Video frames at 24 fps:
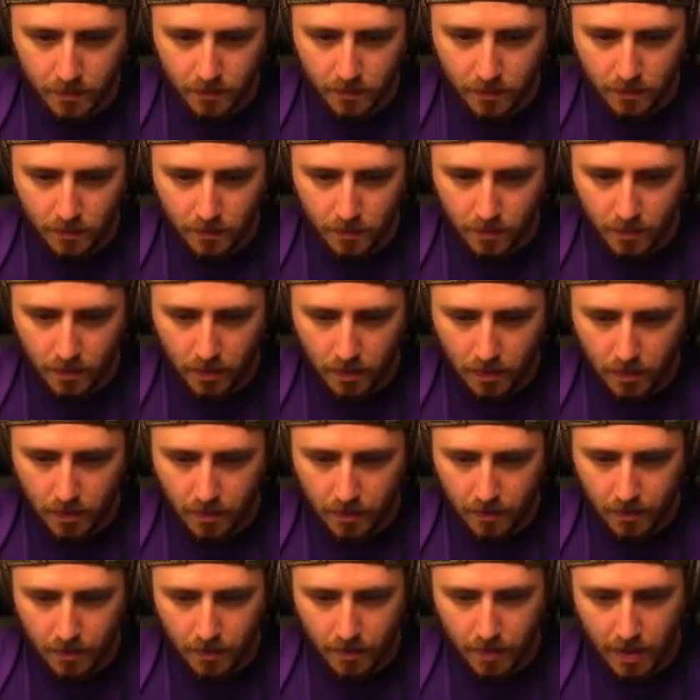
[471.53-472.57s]
Coming.
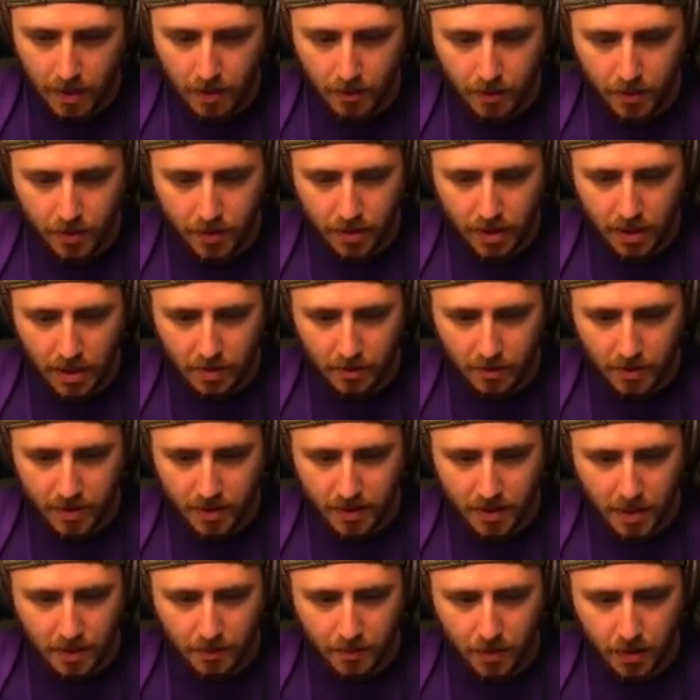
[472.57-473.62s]
Wait, I want to try out my
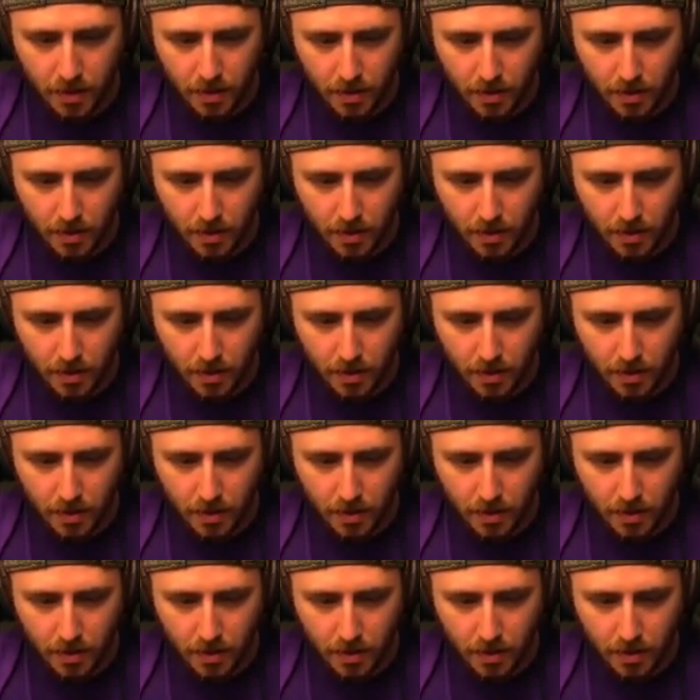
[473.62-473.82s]
sniper.